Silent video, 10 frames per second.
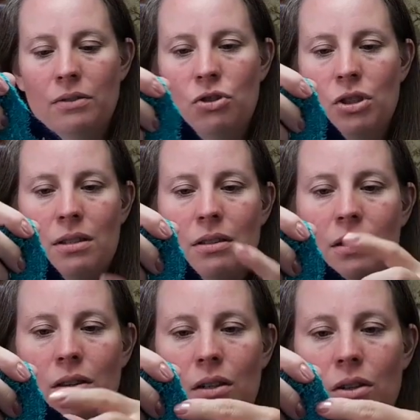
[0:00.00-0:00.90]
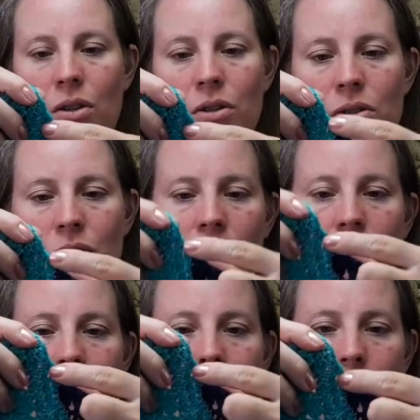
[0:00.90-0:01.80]
just did the last
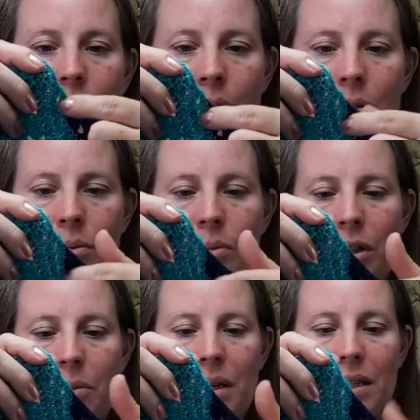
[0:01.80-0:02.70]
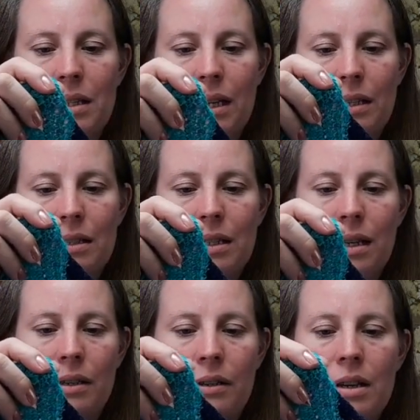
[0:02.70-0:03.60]
row with my second
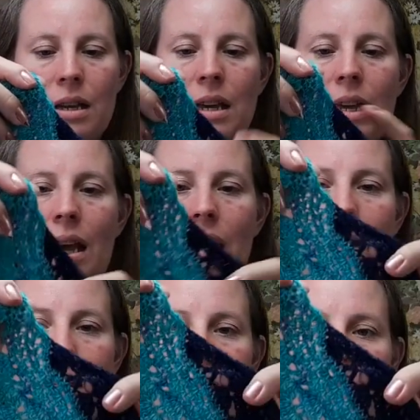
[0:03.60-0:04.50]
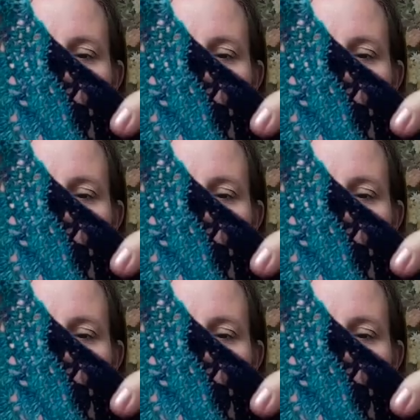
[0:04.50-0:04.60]
color, and I did